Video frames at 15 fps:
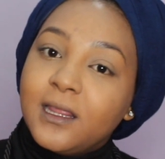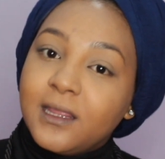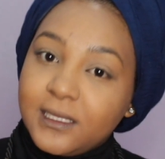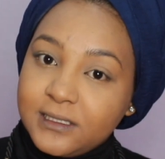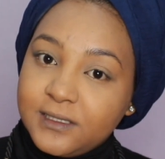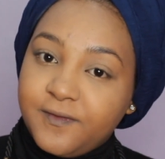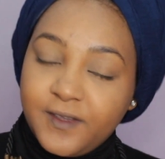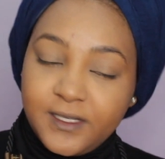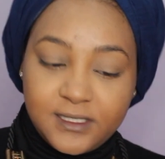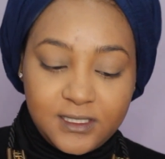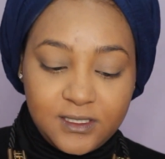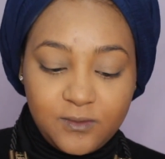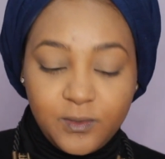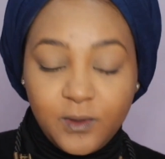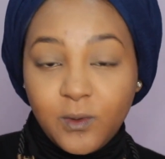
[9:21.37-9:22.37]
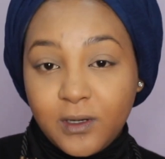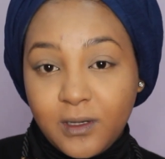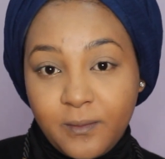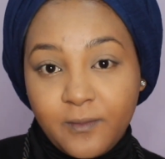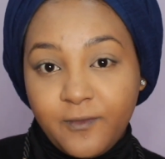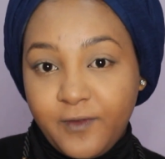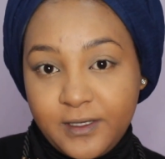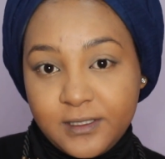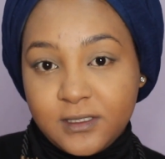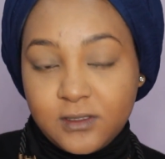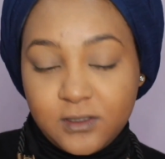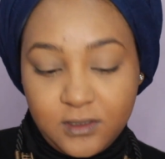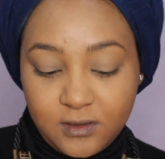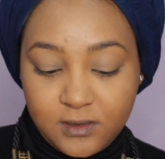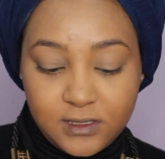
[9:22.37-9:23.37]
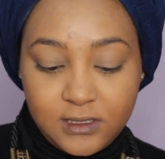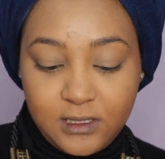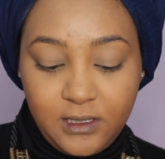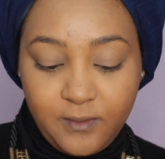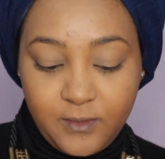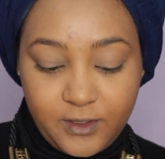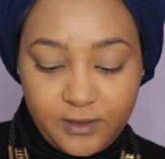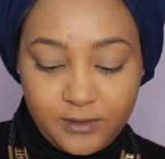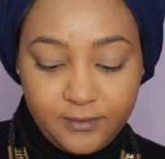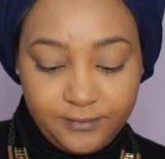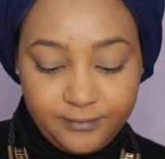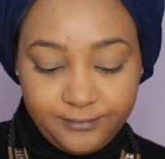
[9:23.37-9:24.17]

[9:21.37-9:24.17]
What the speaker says: let's face it, we want our face to look slimmer.